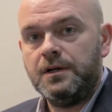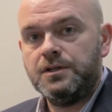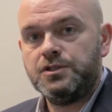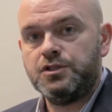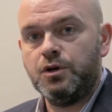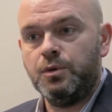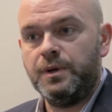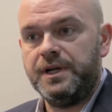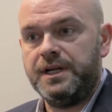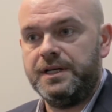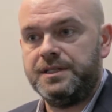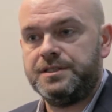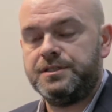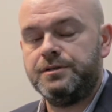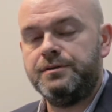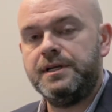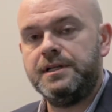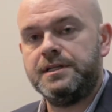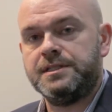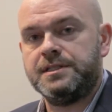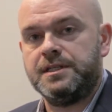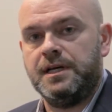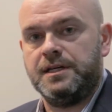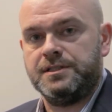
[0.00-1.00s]
So we need to
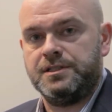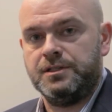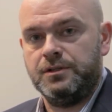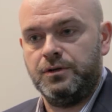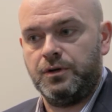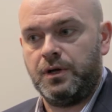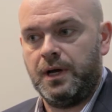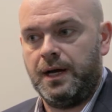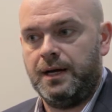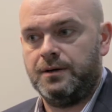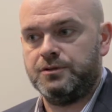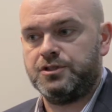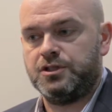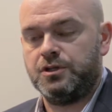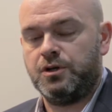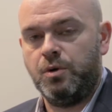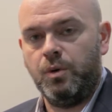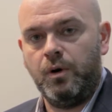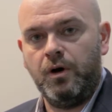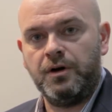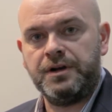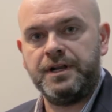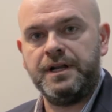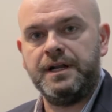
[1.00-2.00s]
really start to look at how to
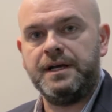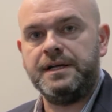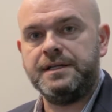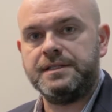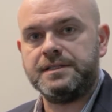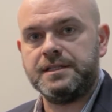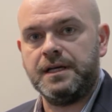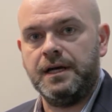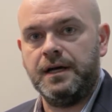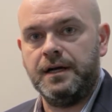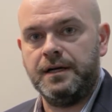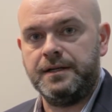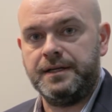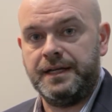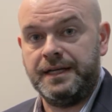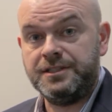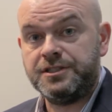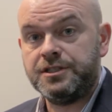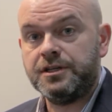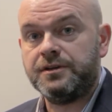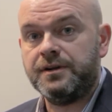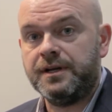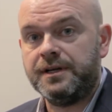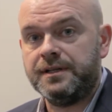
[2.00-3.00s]
coordinate and
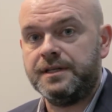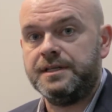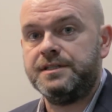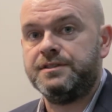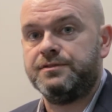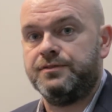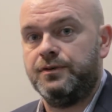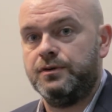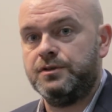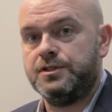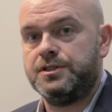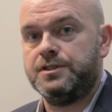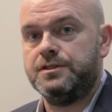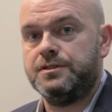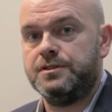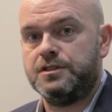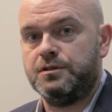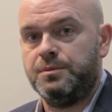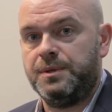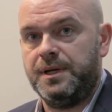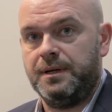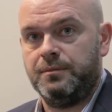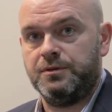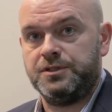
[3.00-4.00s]
integrate these functions
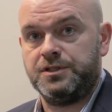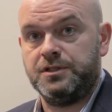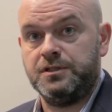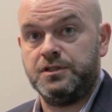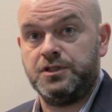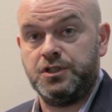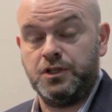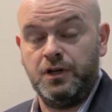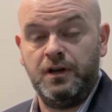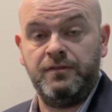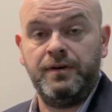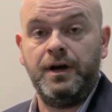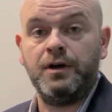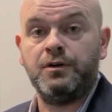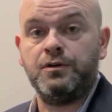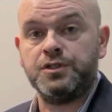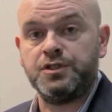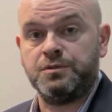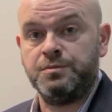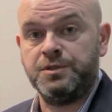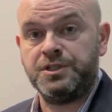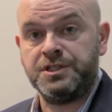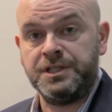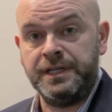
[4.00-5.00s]
to be able to serve our
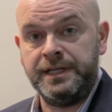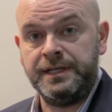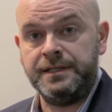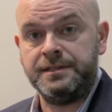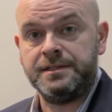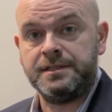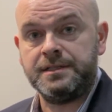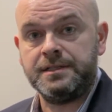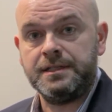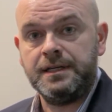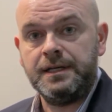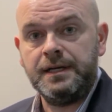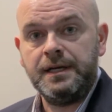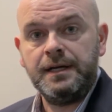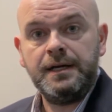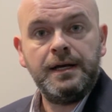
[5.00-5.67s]
customers' needs.